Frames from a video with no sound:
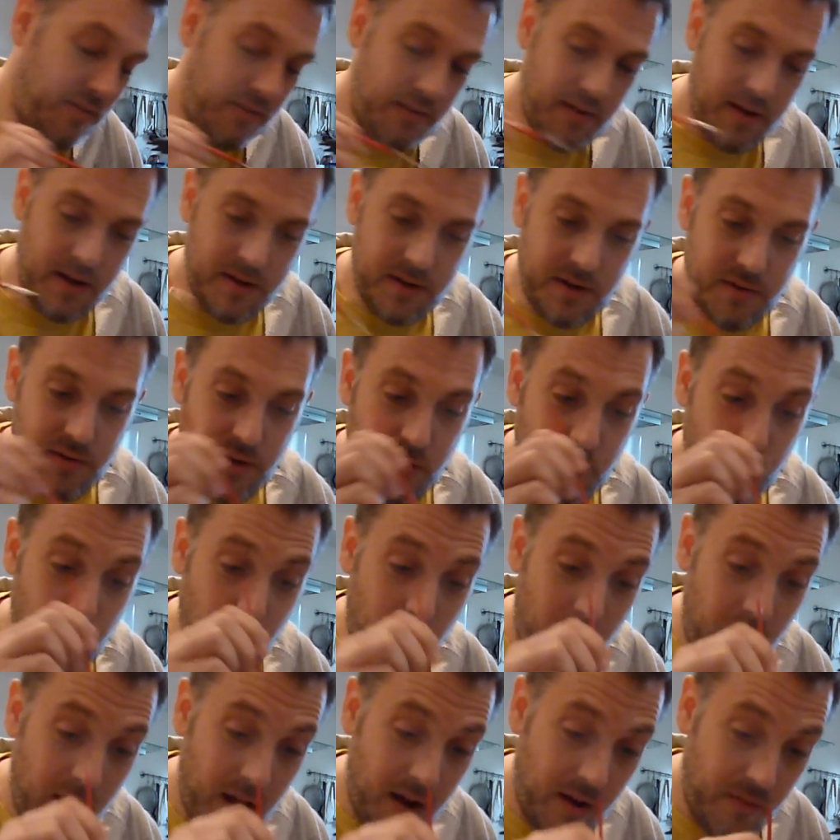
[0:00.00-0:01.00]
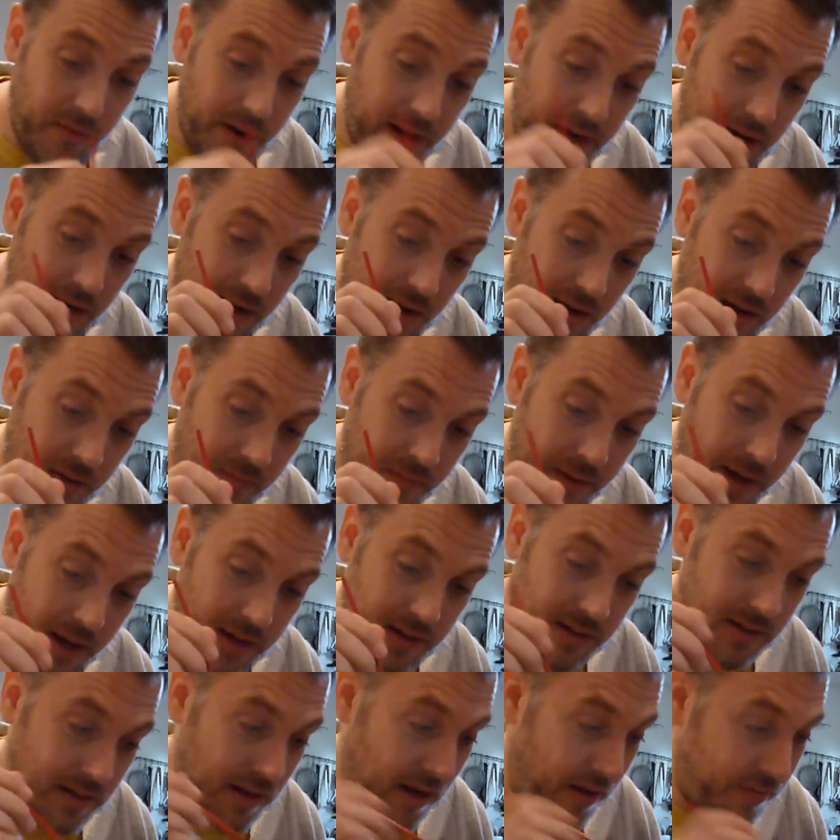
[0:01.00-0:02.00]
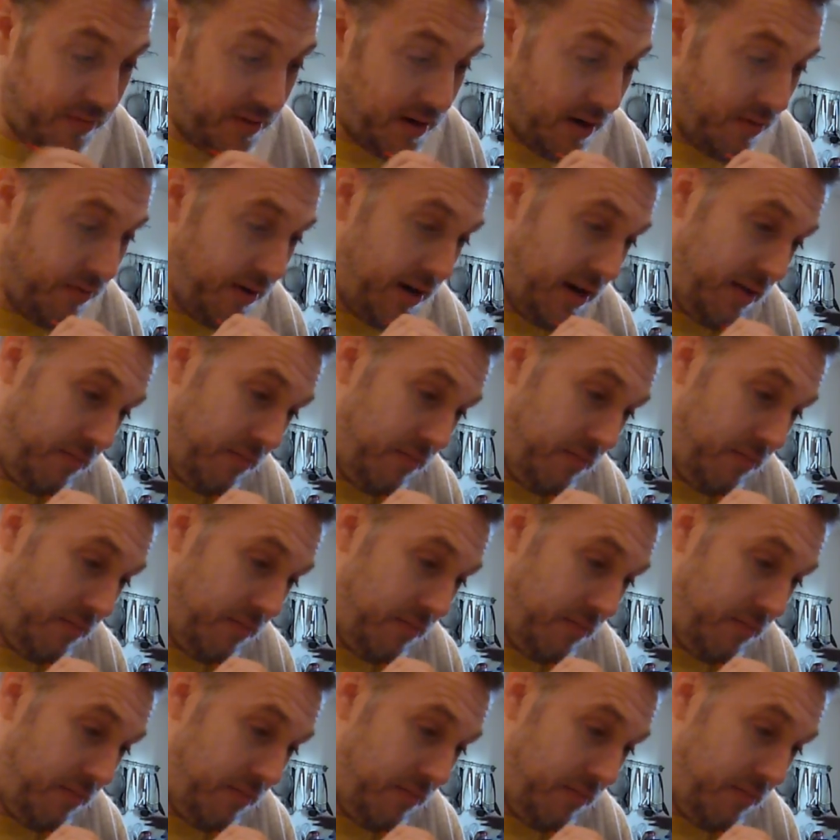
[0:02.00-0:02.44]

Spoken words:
I don't know why I really like Matt's stuff, and I really